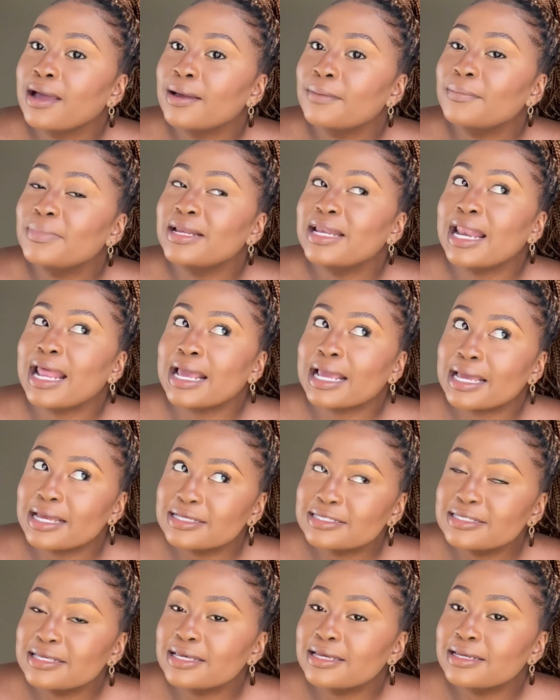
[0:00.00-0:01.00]
but like I
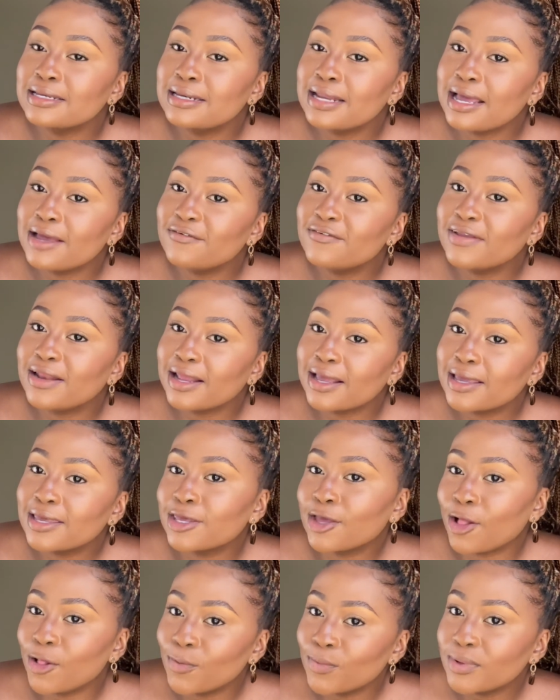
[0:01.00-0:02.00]
said, I feel like
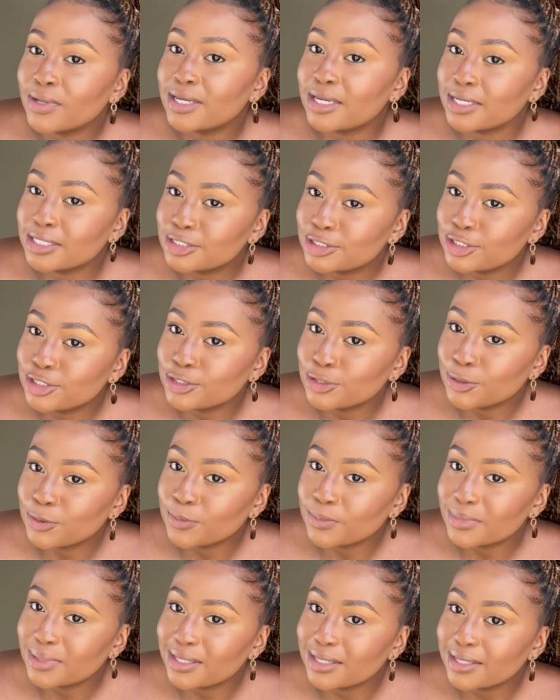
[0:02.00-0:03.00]
y'all will get to know
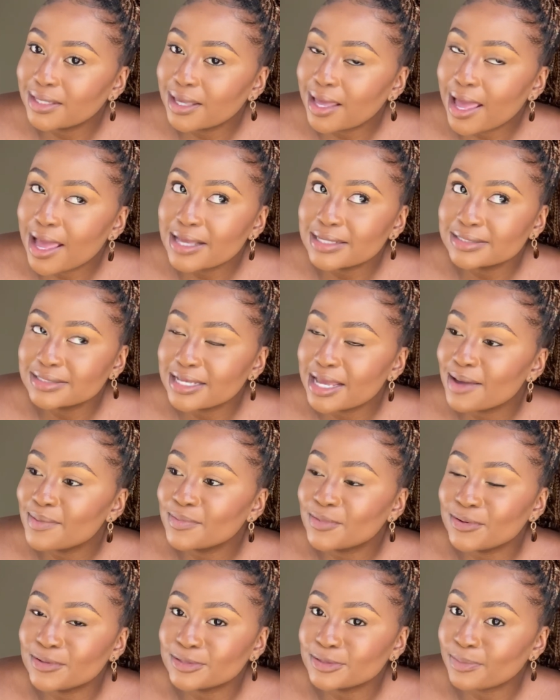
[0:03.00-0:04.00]
me as time
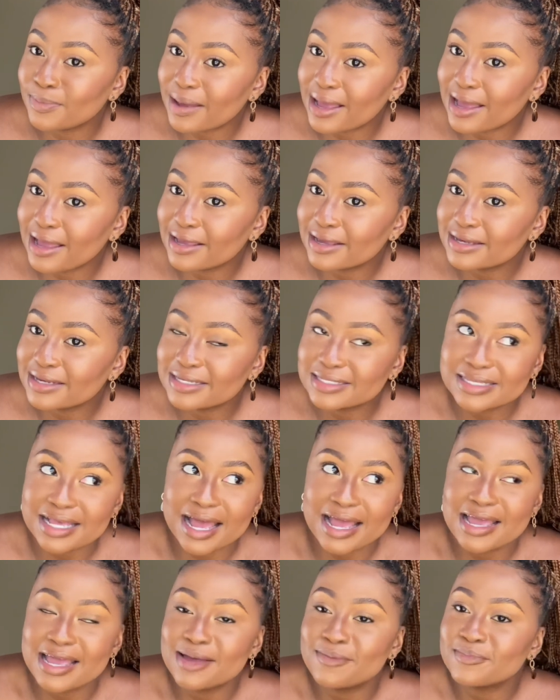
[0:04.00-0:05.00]
goes by because I
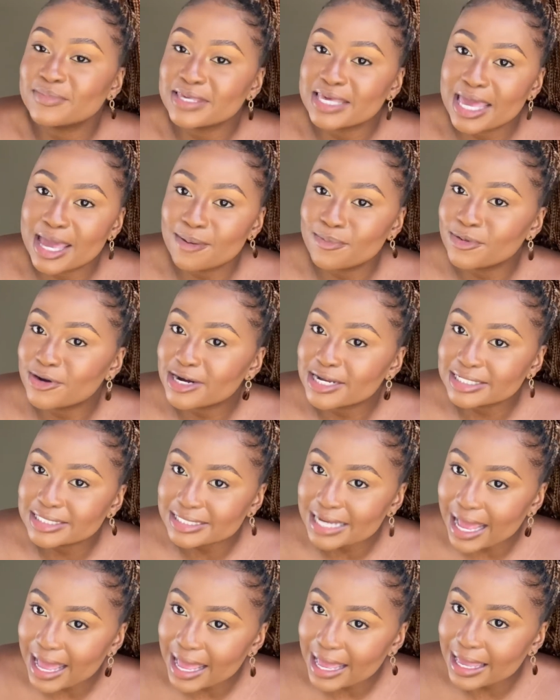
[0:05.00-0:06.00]
am camera
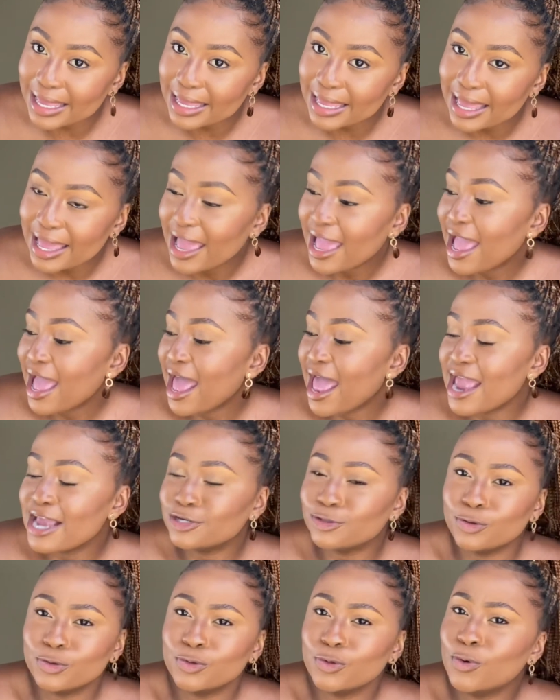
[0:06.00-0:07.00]
shy. I
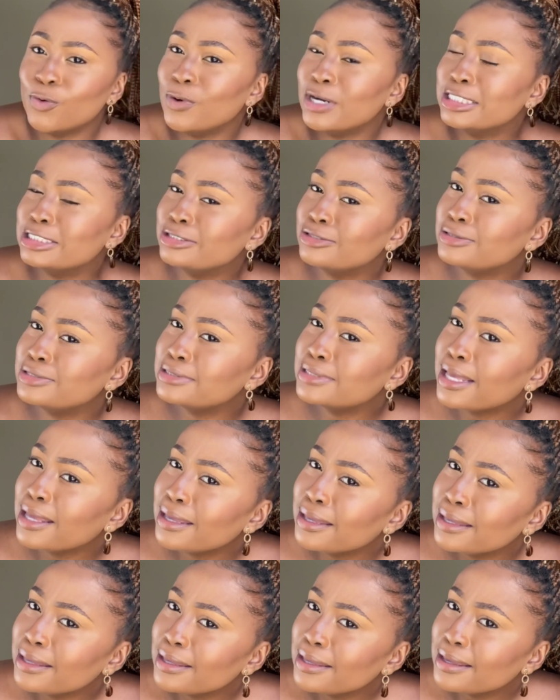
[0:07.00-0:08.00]
don't know what to say,
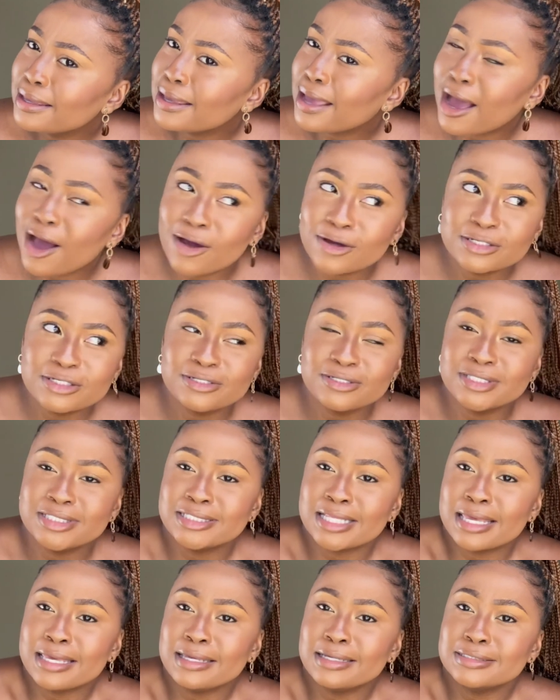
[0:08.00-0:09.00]
how to say
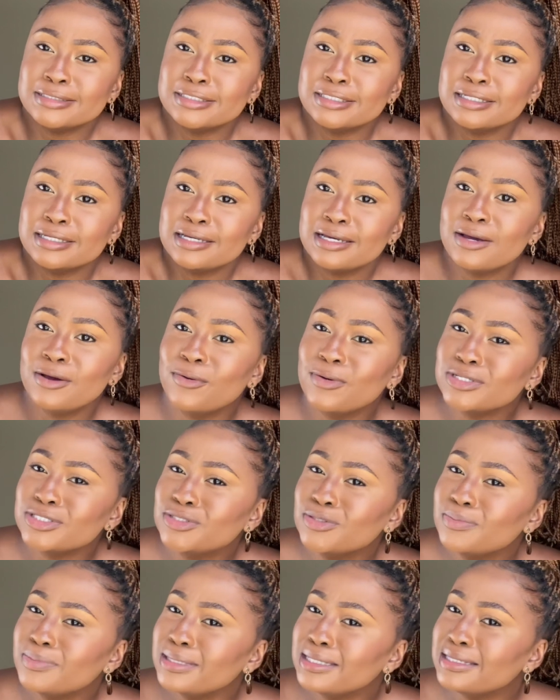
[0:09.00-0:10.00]
it, where to
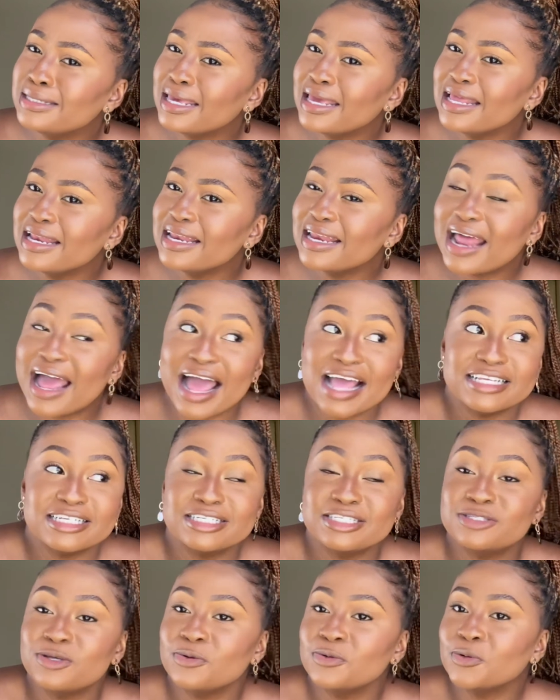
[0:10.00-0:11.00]
begin. I just
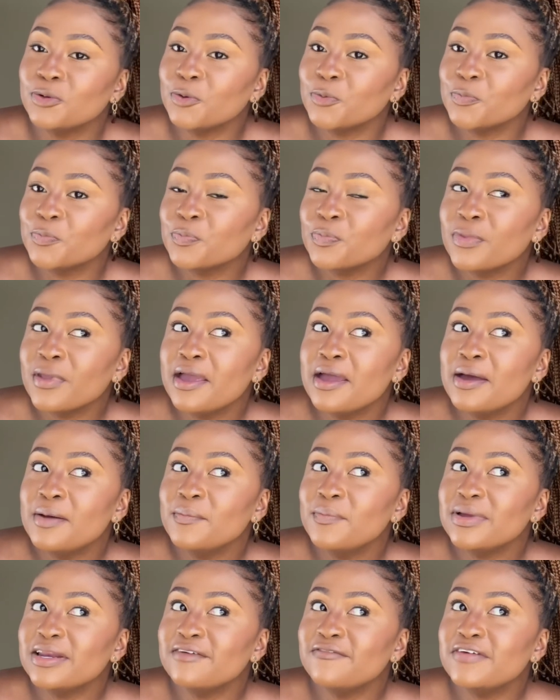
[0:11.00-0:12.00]
don't know.
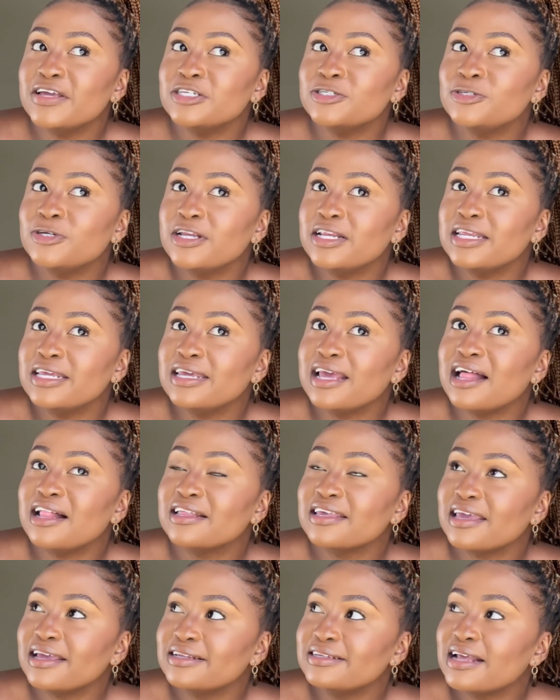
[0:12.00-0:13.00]
But eventually I'll
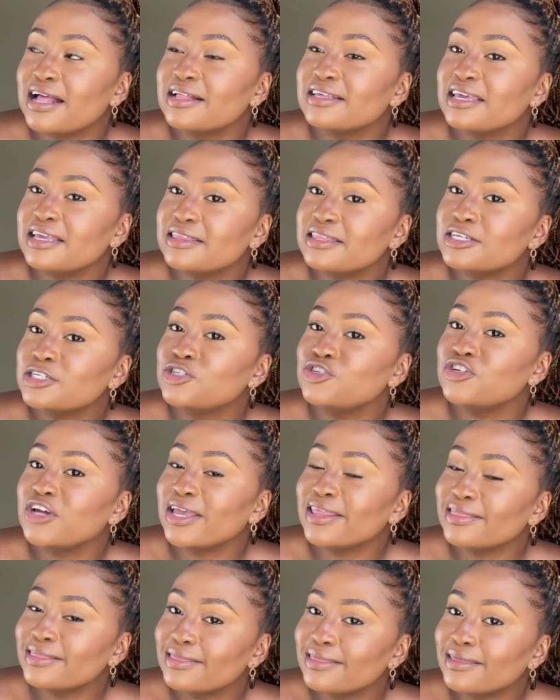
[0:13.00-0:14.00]
get the
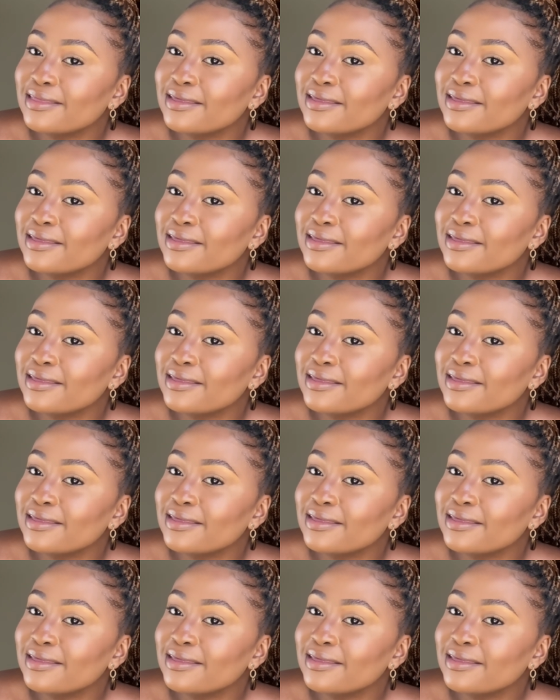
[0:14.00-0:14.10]
strength